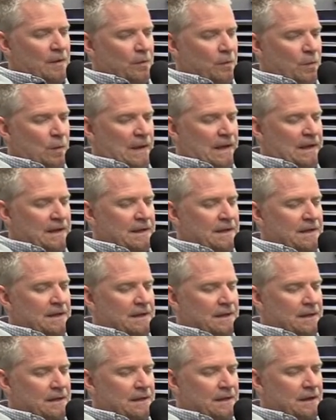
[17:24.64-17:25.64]

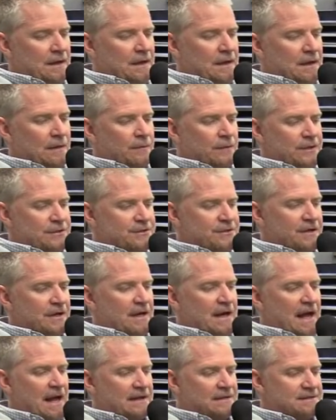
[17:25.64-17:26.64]
When Richard
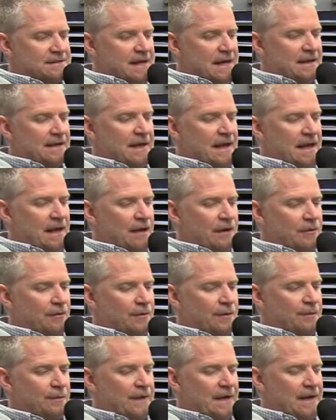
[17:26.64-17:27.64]
and I sat
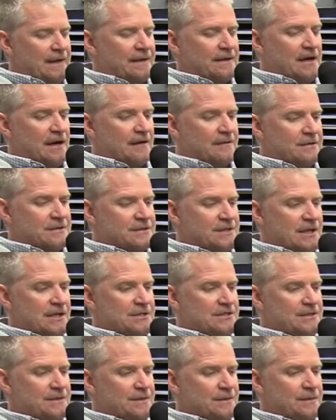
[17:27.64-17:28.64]
down and we had a
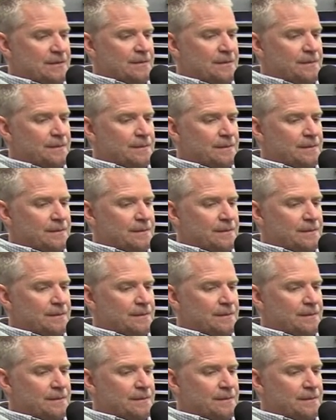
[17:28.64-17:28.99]
conversation